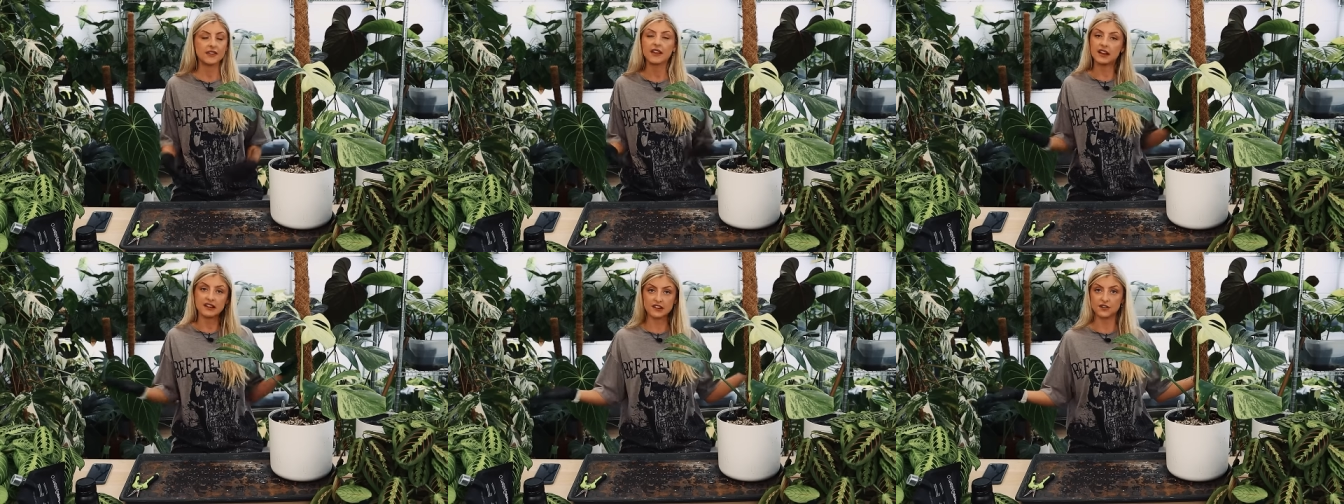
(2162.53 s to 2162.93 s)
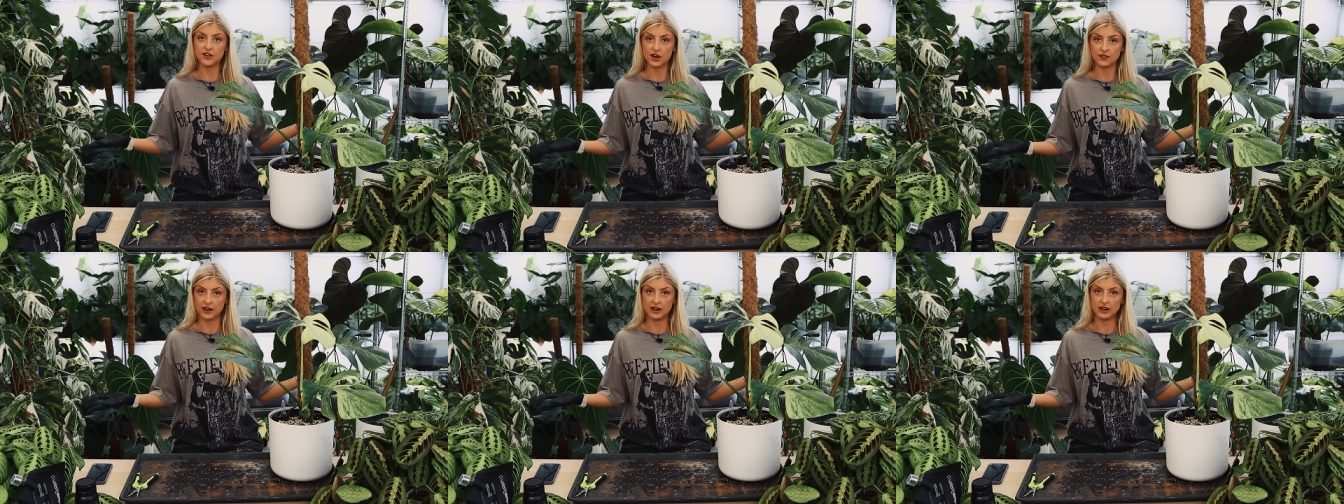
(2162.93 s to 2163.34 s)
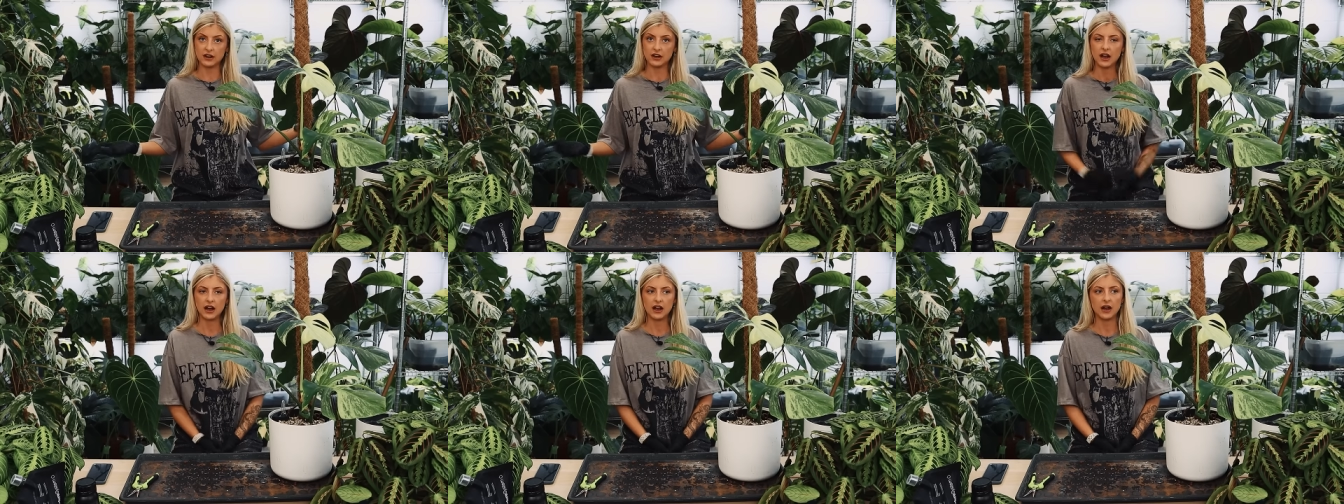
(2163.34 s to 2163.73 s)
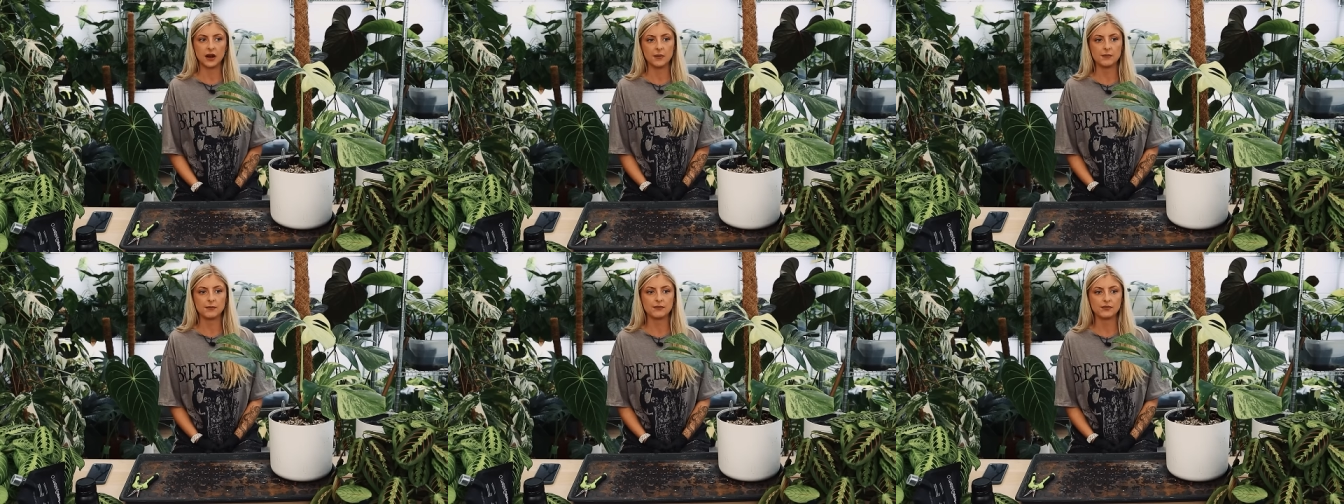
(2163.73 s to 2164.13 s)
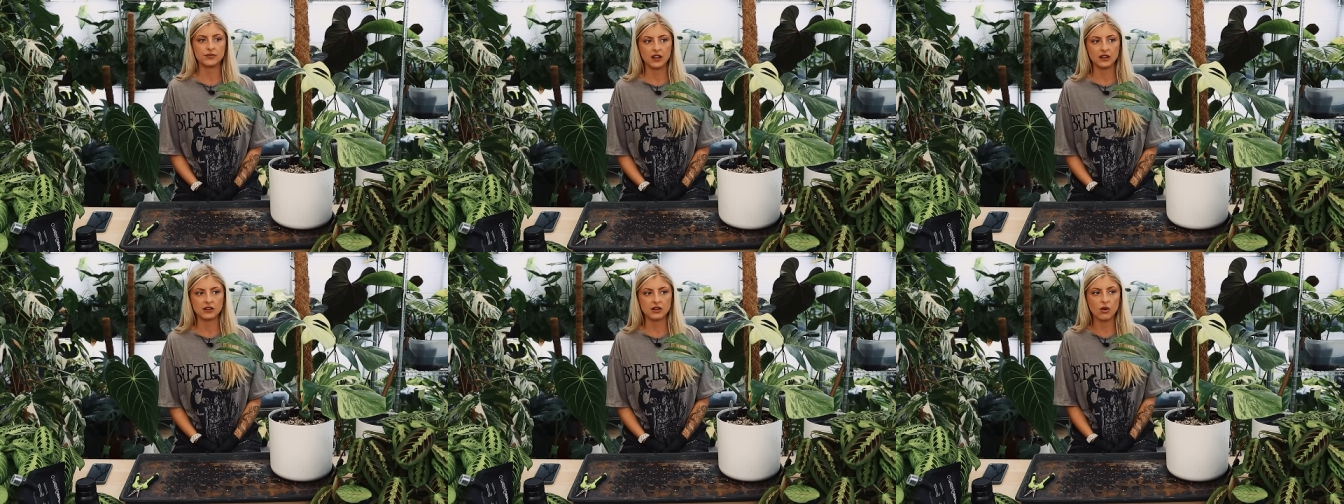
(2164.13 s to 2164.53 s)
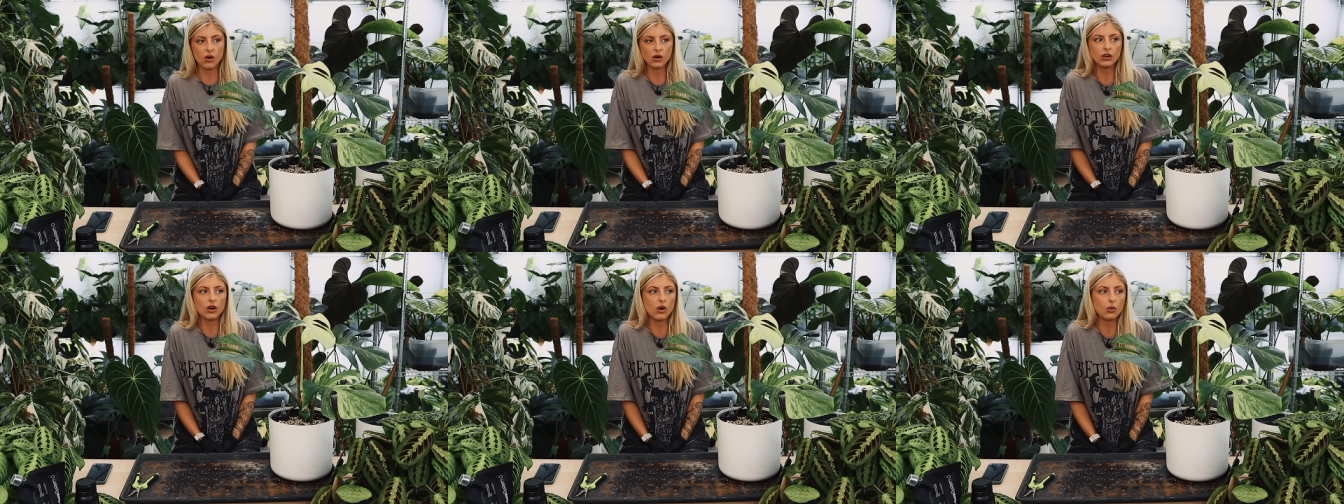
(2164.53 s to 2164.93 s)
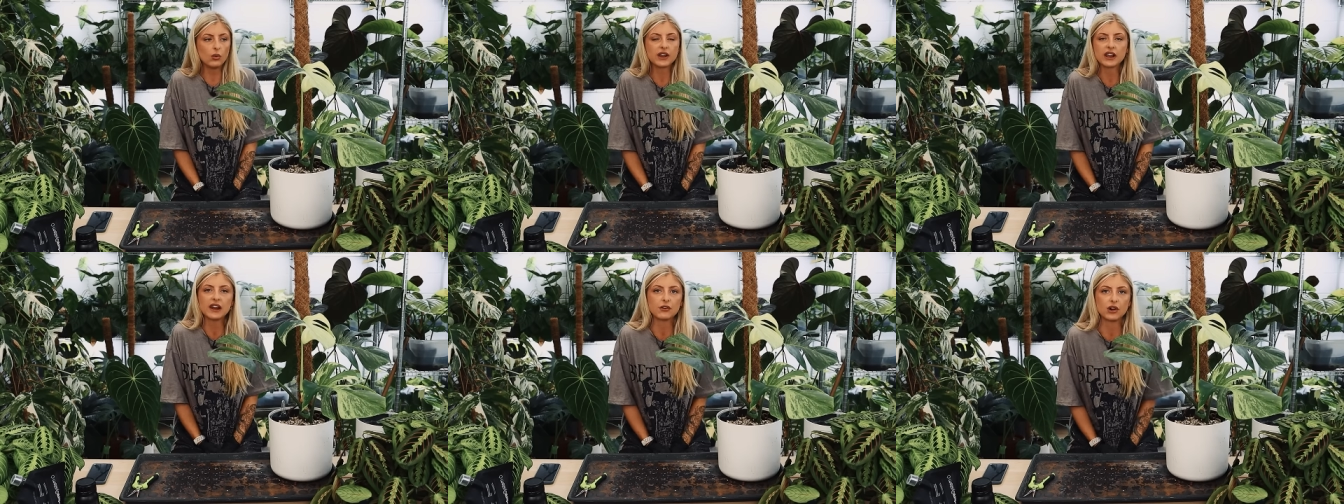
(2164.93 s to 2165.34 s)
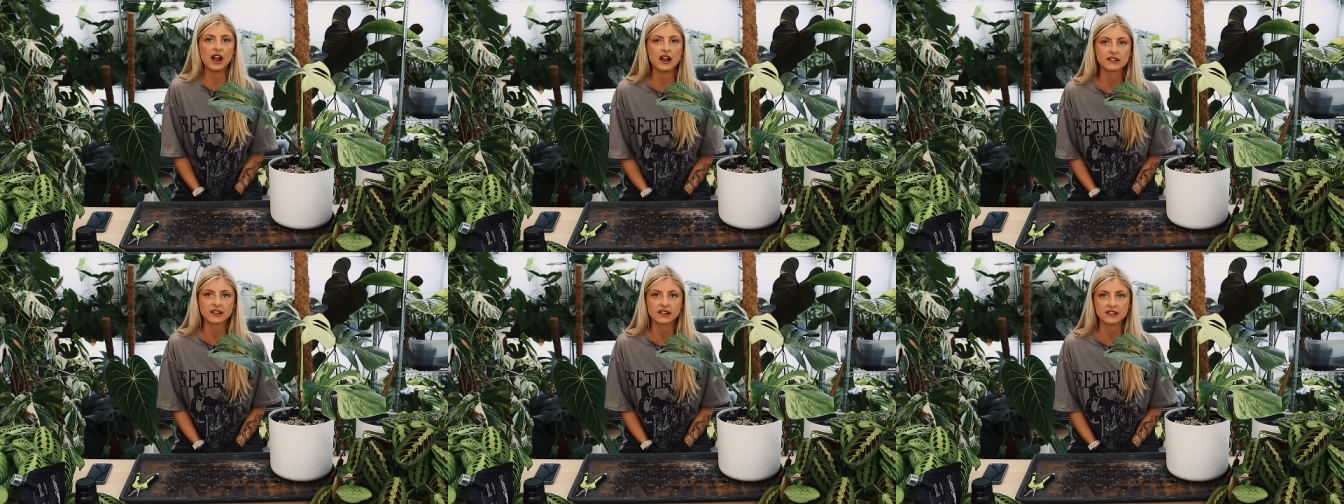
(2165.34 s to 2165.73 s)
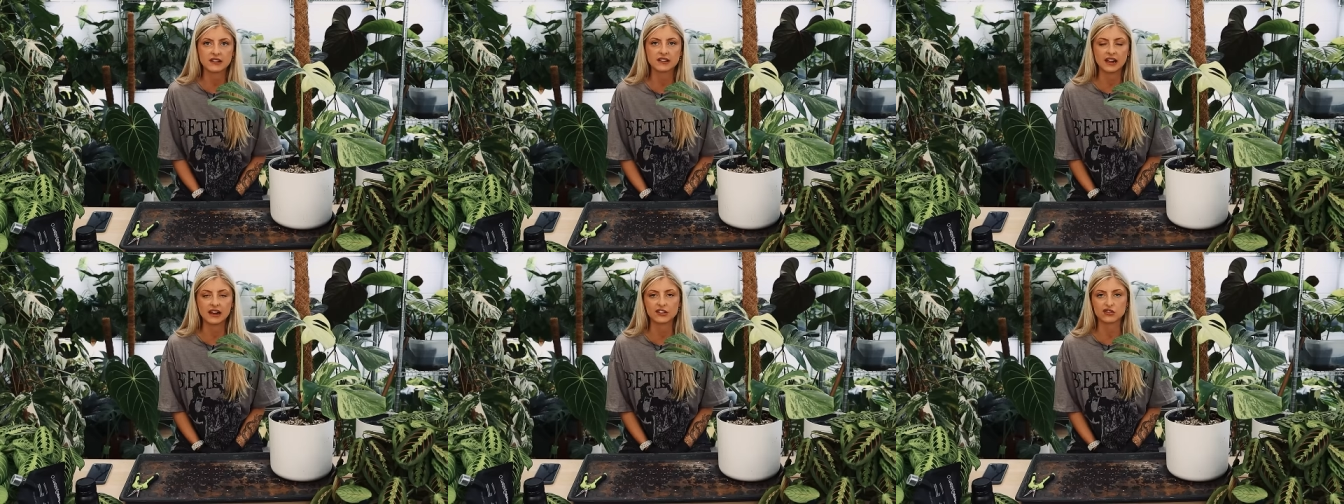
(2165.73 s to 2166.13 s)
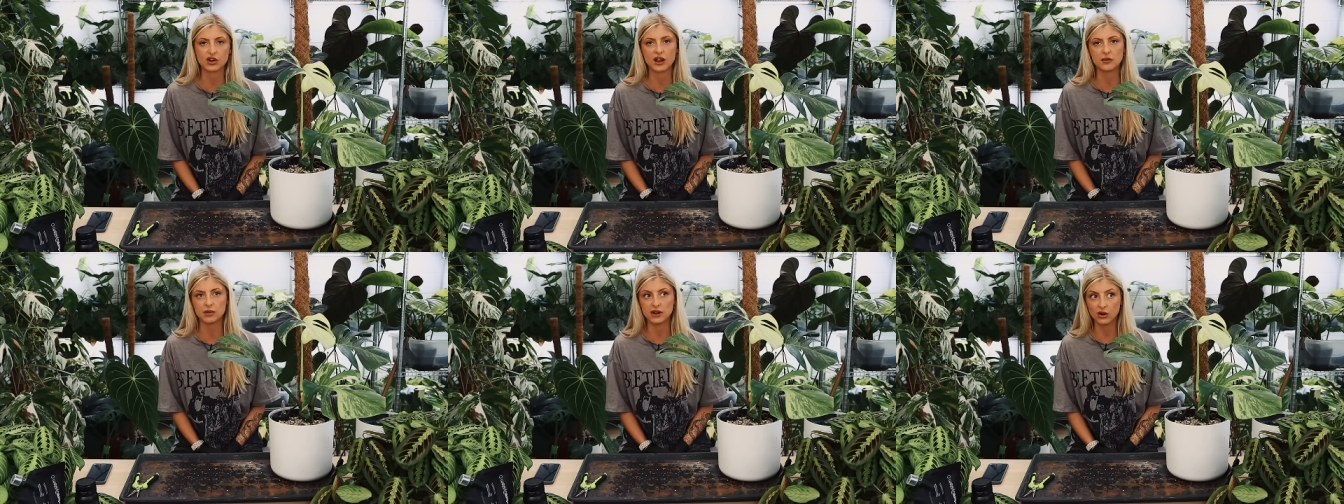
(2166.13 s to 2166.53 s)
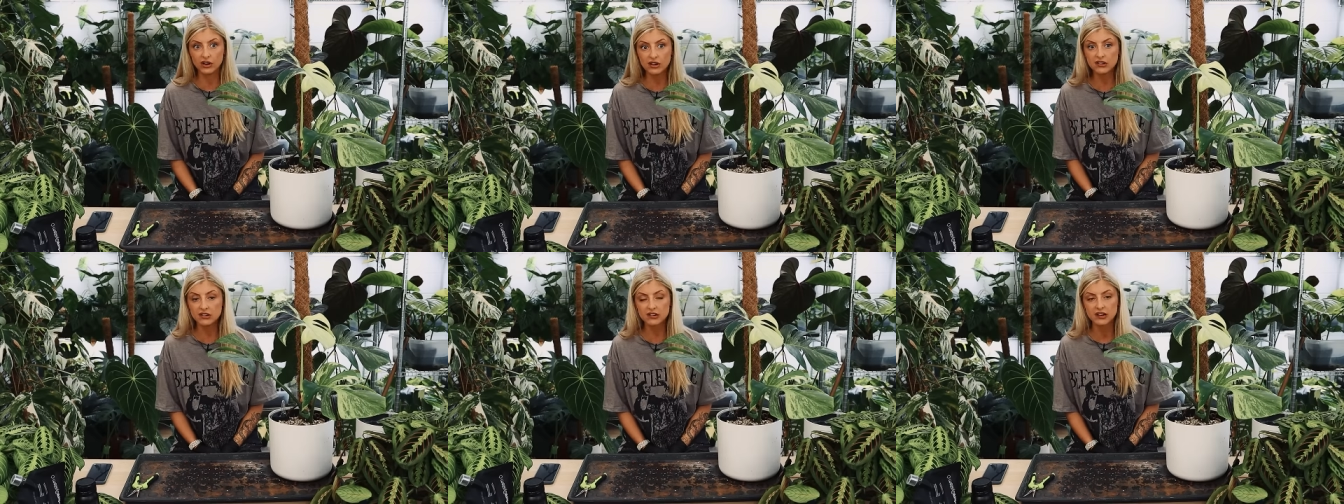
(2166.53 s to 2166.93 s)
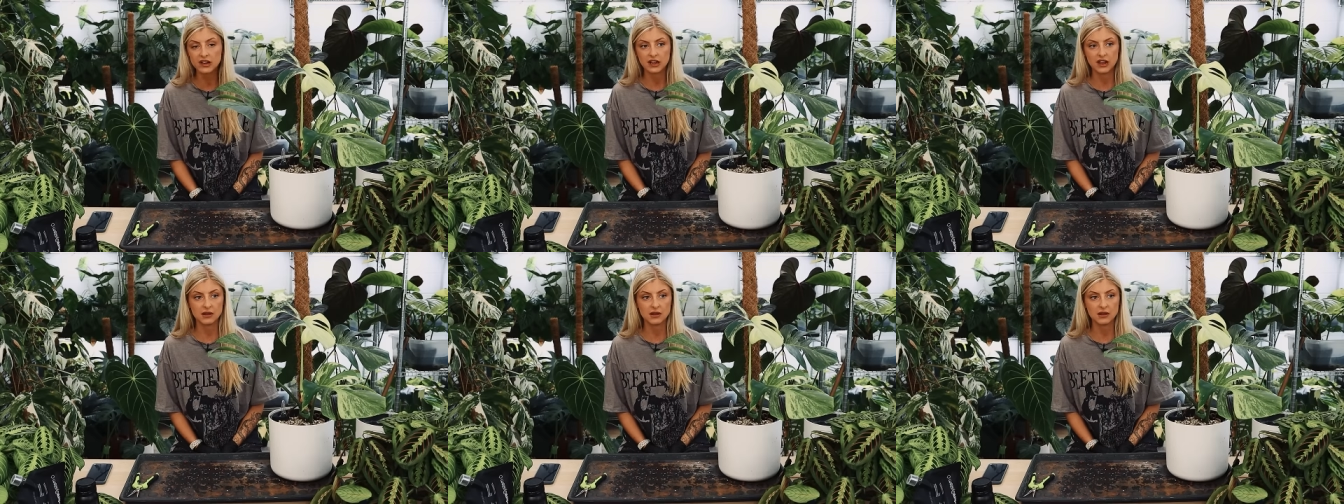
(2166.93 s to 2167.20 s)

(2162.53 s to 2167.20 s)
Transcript: And that is the fun of it. Um, and all, all we can ever ask is that sellers try and be honest.